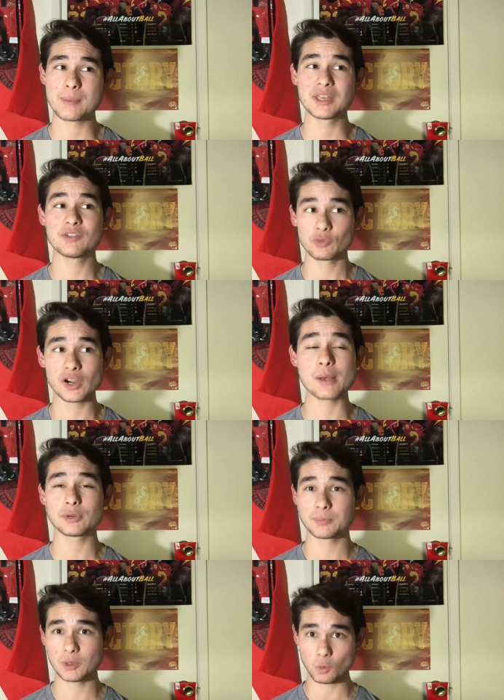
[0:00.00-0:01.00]
I mean, if we're
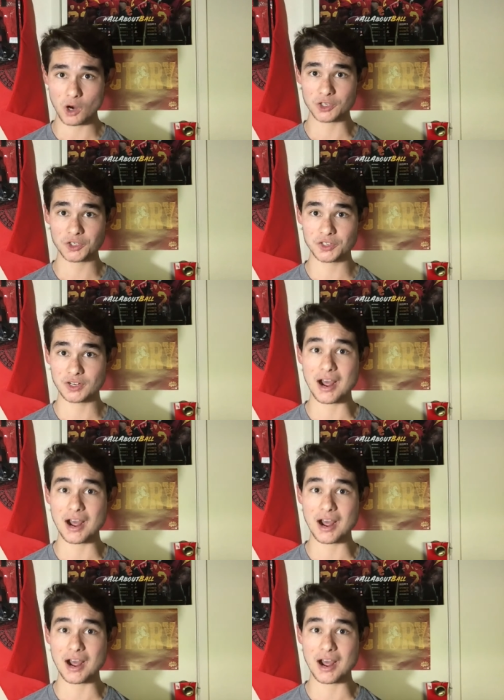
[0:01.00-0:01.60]
able to beat Washington,